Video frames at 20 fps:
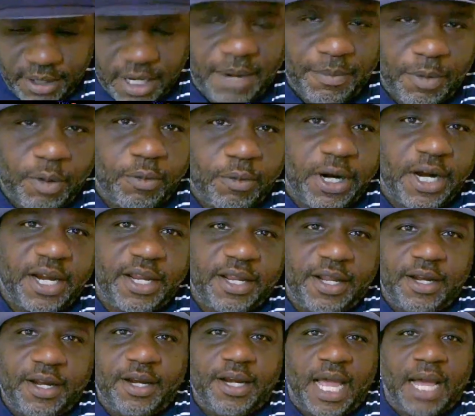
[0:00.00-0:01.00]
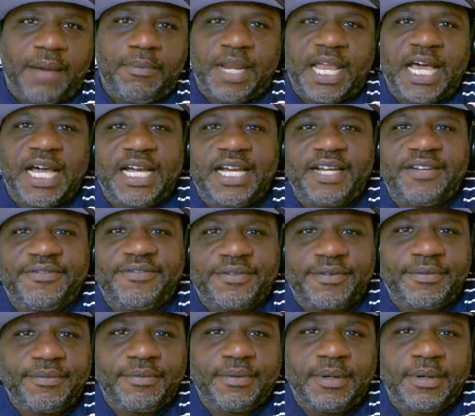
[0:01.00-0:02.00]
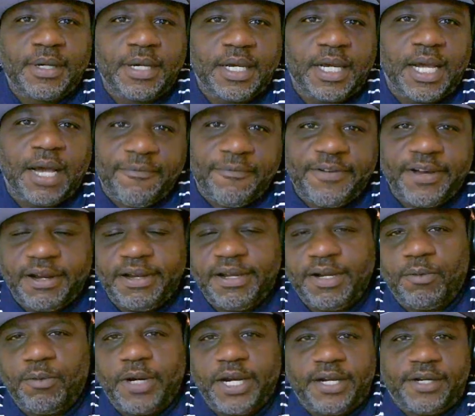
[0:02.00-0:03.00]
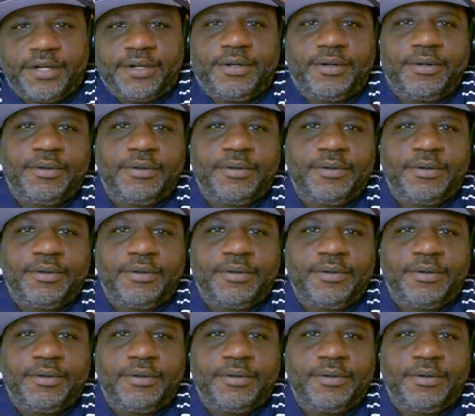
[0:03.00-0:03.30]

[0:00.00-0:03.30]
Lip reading: I'm aware. I'm live. I'm very aware.